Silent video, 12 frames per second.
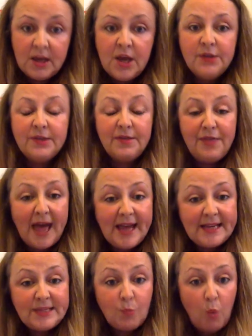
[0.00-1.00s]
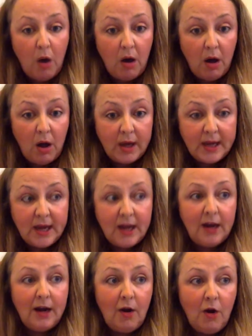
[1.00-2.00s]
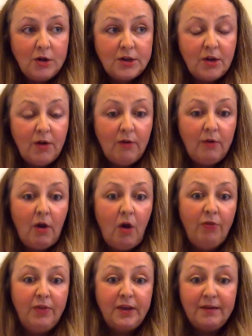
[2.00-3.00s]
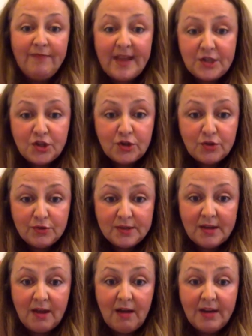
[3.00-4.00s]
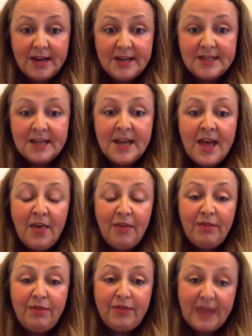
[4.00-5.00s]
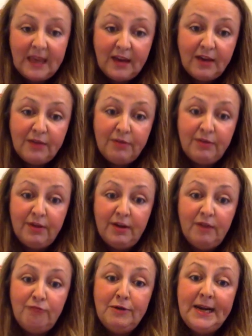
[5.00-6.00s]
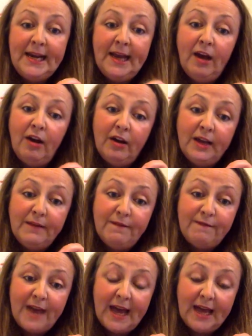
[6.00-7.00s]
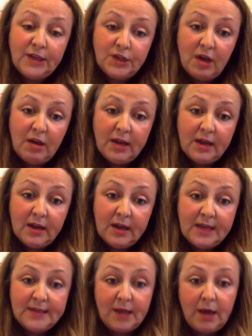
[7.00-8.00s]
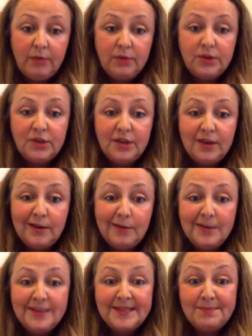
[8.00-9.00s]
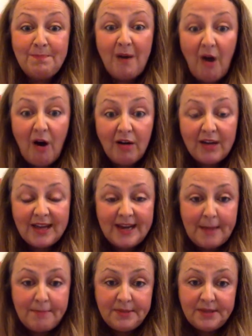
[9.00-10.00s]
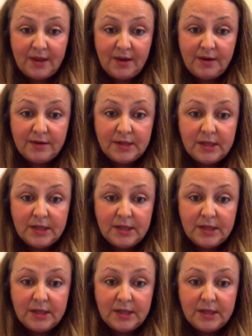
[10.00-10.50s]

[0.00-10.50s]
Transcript: So that is why a lot on the conventional side think that a really high fat diet is going to spark an episode.